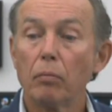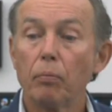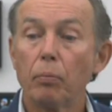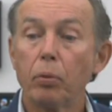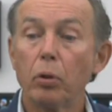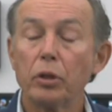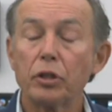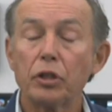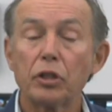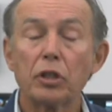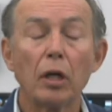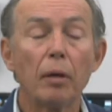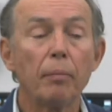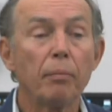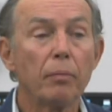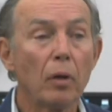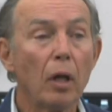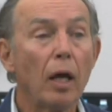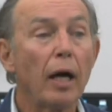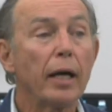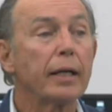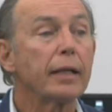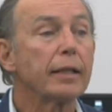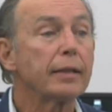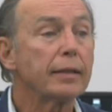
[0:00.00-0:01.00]
put something
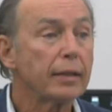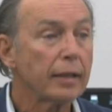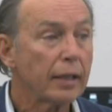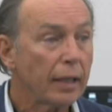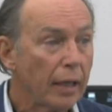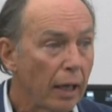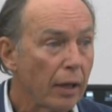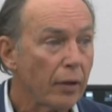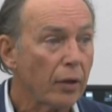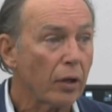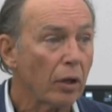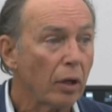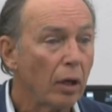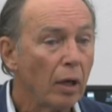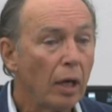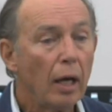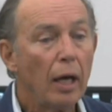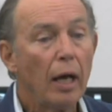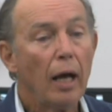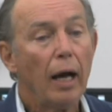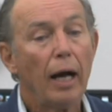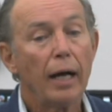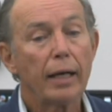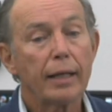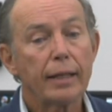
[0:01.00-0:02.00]
like it together.
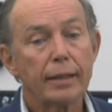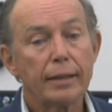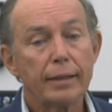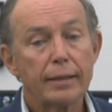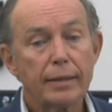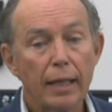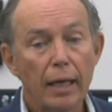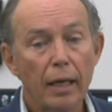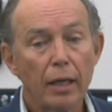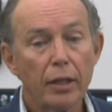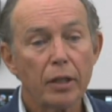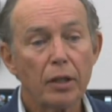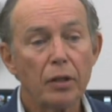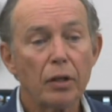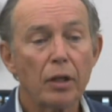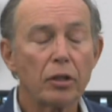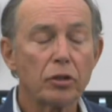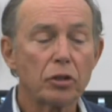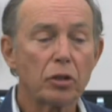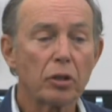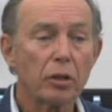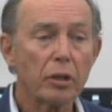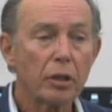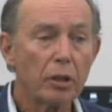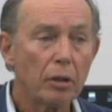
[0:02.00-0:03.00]
I can tell you
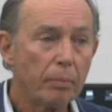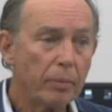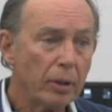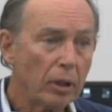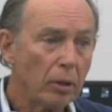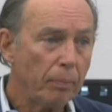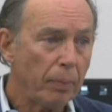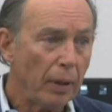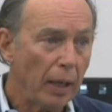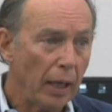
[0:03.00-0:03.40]
there's a little bit of